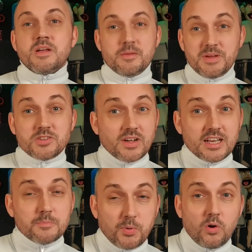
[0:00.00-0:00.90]
But he's not getting
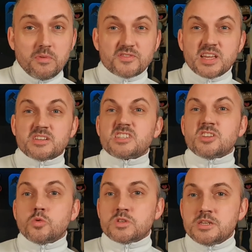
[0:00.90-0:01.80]
in the Bournemouth team because he's a
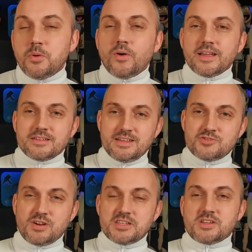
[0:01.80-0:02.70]
naughty boy. He's
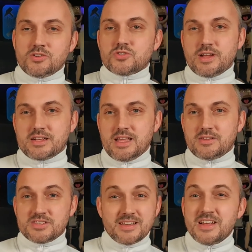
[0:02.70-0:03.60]
run his contract down.
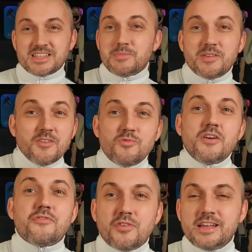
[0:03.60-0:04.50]
So, same way
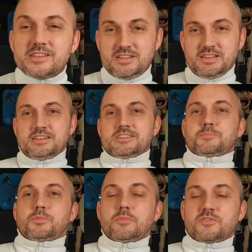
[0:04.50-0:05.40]
Ryan Fraser against the
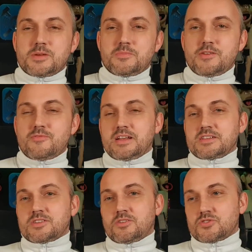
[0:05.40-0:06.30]
Bournemouth team when he ran
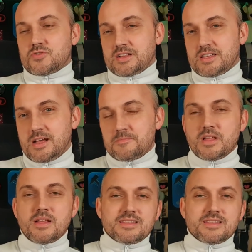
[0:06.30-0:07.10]
his contract down.